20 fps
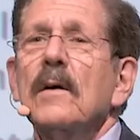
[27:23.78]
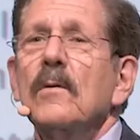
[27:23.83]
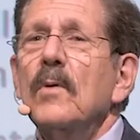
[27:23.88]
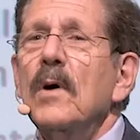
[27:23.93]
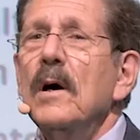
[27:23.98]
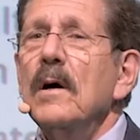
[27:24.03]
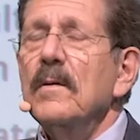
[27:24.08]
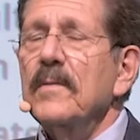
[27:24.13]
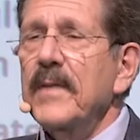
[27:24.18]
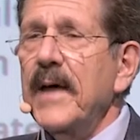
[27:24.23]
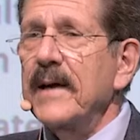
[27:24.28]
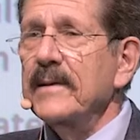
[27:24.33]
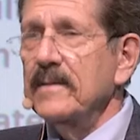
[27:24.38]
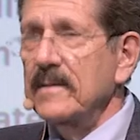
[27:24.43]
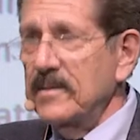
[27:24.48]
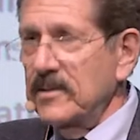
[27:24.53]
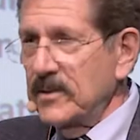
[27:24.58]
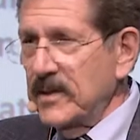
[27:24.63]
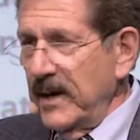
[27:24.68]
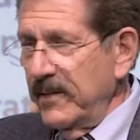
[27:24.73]
Well,
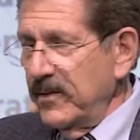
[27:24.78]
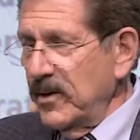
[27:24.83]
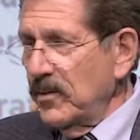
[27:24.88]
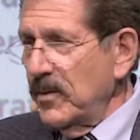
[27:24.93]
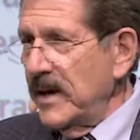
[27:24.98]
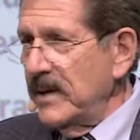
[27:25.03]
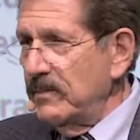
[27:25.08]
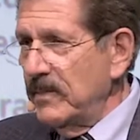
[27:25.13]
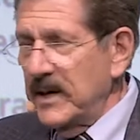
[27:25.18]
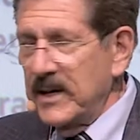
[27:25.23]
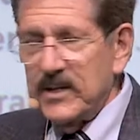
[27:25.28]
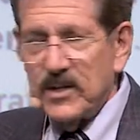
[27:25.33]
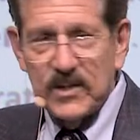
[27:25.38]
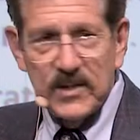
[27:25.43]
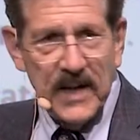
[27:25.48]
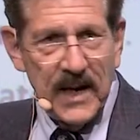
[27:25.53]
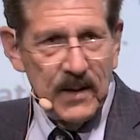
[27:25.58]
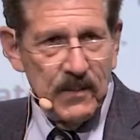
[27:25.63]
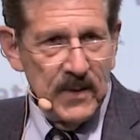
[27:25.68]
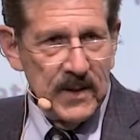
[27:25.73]
that 7 or 8 minute
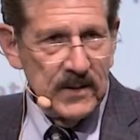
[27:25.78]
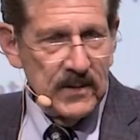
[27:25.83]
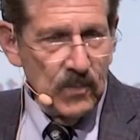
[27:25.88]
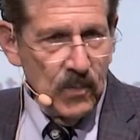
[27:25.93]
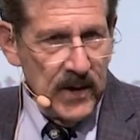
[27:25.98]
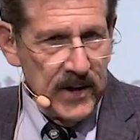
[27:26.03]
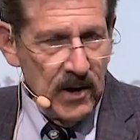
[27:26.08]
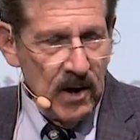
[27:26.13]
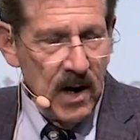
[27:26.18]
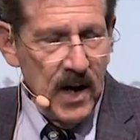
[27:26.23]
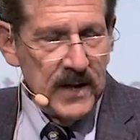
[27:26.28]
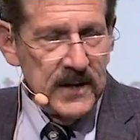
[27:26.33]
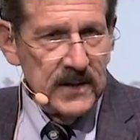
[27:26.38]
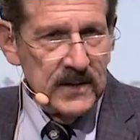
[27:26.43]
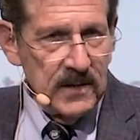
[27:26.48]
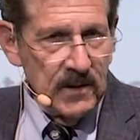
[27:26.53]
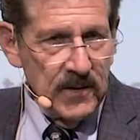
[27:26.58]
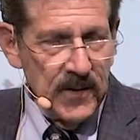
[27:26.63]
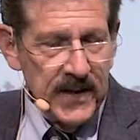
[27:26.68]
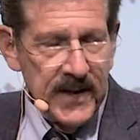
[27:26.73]
segment went on
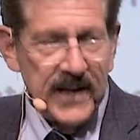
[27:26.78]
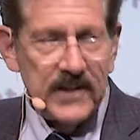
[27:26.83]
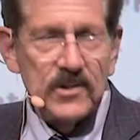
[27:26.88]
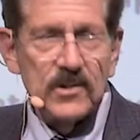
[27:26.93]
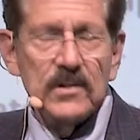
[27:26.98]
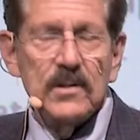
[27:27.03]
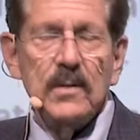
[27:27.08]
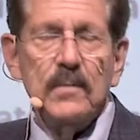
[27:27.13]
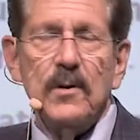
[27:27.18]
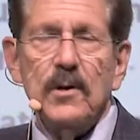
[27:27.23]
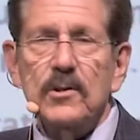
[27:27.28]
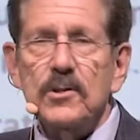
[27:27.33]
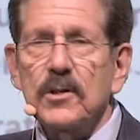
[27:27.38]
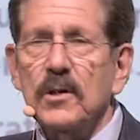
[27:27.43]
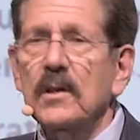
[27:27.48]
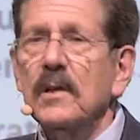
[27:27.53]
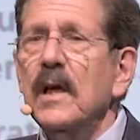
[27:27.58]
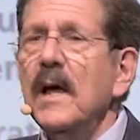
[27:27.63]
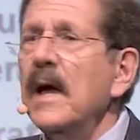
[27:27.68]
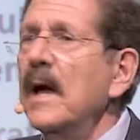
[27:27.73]
until the next
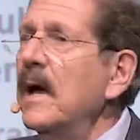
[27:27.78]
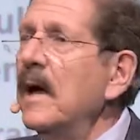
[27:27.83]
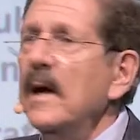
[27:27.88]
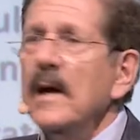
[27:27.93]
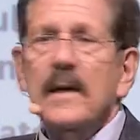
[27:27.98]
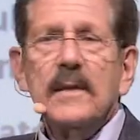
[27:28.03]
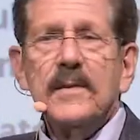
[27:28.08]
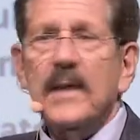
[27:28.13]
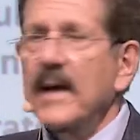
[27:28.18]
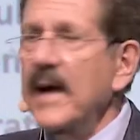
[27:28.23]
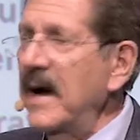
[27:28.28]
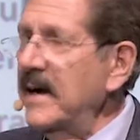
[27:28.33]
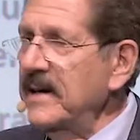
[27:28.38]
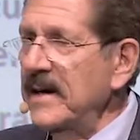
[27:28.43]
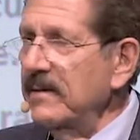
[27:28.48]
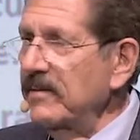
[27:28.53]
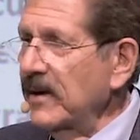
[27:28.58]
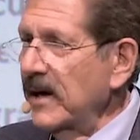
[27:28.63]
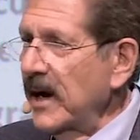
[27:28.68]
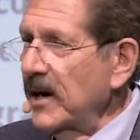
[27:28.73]
commercial. The guy
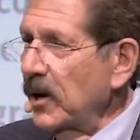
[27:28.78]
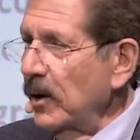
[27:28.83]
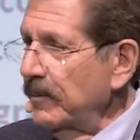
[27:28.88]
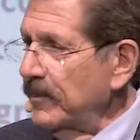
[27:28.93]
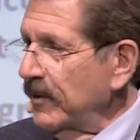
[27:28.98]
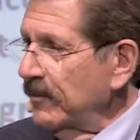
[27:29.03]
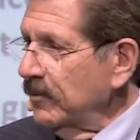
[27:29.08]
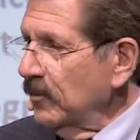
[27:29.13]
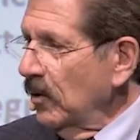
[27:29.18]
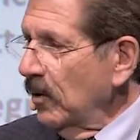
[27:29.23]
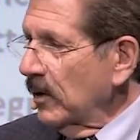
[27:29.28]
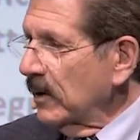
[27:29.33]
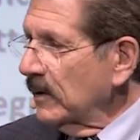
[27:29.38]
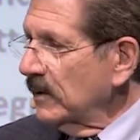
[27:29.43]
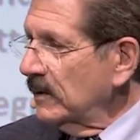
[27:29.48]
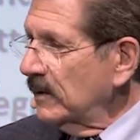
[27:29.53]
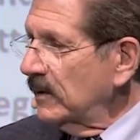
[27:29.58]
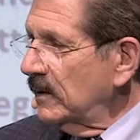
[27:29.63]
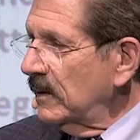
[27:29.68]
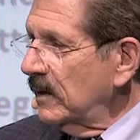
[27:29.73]
never got up the floor.
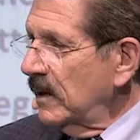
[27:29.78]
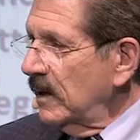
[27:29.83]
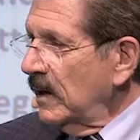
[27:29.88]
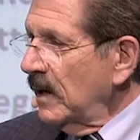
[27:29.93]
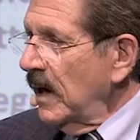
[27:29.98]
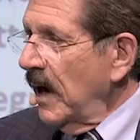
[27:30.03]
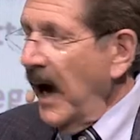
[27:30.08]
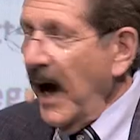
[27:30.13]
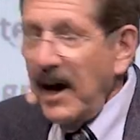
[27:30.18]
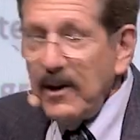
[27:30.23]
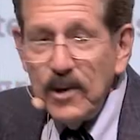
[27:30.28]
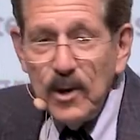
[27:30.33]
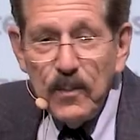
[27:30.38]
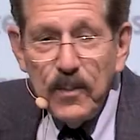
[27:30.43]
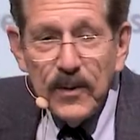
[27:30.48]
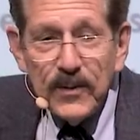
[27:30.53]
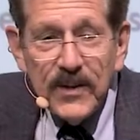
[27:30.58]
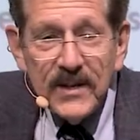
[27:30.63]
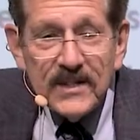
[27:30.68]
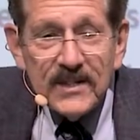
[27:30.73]
How do you
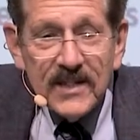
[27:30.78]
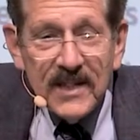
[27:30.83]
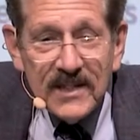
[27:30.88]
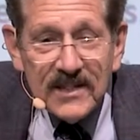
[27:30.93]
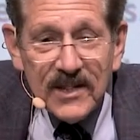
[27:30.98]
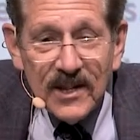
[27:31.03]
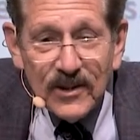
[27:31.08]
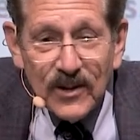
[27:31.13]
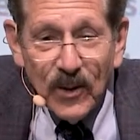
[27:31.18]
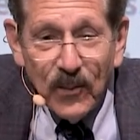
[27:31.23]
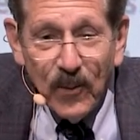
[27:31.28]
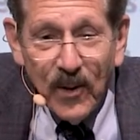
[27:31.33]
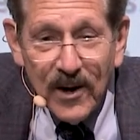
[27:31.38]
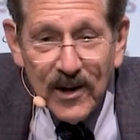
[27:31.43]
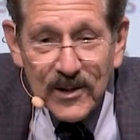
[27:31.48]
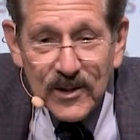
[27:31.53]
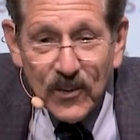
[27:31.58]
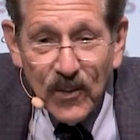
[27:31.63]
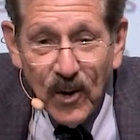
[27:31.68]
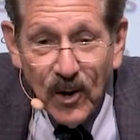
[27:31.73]
put these things into
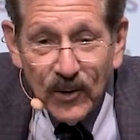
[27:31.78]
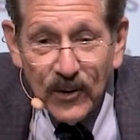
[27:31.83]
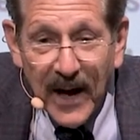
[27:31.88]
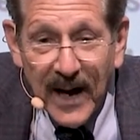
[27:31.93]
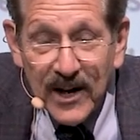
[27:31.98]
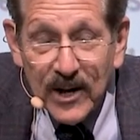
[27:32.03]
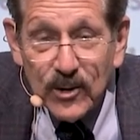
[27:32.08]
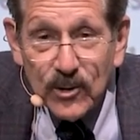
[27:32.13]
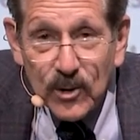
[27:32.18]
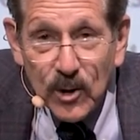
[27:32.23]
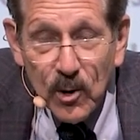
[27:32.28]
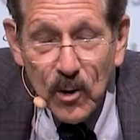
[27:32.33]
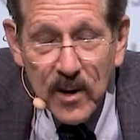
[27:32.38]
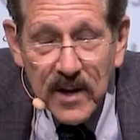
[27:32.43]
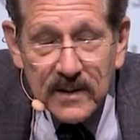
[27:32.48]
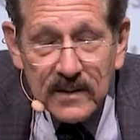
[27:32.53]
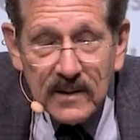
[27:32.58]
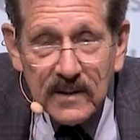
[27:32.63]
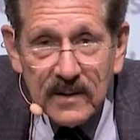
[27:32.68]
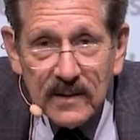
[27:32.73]
words? We all know how to do
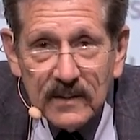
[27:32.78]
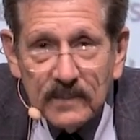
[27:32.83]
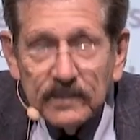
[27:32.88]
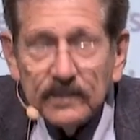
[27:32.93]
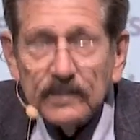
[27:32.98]
it.